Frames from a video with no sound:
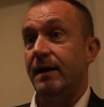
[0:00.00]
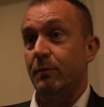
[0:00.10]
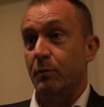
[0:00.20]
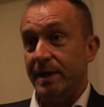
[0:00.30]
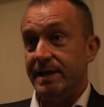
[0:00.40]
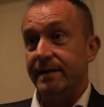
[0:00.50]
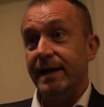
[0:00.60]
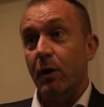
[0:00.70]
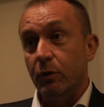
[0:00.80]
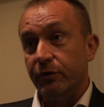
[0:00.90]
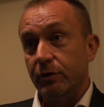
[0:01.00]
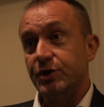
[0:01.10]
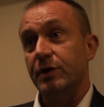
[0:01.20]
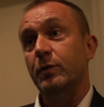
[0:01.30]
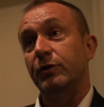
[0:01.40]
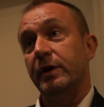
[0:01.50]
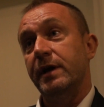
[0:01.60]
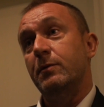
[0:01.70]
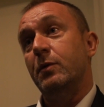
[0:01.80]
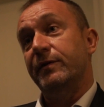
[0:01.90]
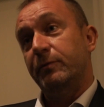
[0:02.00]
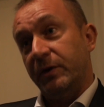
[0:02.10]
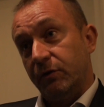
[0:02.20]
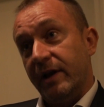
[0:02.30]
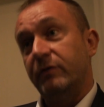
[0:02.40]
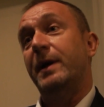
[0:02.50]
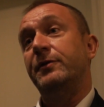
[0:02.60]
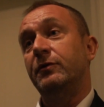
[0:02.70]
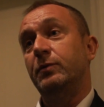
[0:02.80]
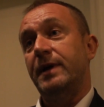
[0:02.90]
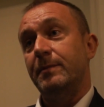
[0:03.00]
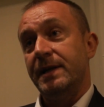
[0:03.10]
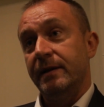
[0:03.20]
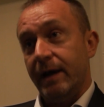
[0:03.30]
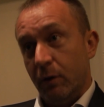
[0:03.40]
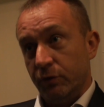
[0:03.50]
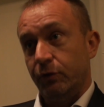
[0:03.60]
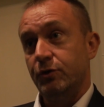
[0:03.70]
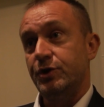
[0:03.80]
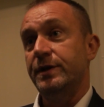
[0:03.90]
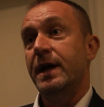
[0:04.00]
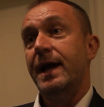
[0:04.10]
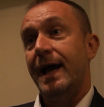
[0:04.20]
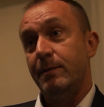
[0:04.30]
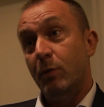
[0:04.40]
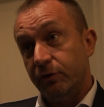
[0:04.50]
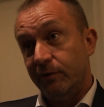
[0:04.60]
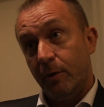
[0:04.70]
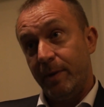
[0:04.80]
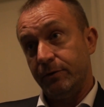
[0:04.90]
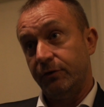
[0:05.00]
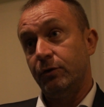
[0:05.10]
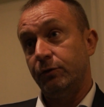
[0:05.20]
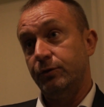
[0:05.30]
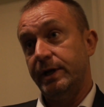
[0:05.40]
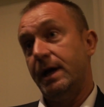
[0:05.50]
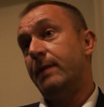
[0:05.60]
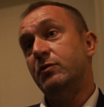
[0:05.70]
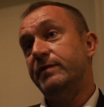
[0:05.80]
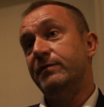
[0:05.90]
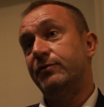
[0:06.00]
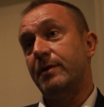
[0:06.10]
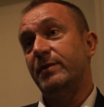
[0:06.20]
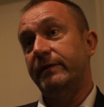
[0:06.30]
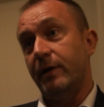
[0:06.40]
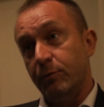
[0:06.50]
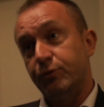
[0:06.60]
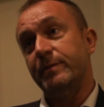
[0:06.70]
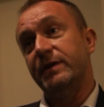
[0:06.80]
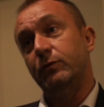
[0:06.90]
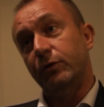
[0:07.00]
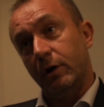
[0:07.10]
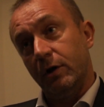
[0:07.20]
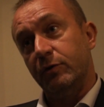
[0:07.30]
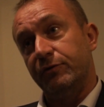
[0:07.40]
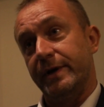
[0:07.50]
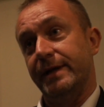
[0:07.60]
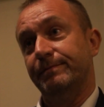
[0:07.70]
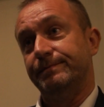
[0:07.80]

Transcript: are building their own solution. We are talking with specialized partners which are building their own solution, and most of our partners today are moving from, let's say, on-premise to the cloud offering.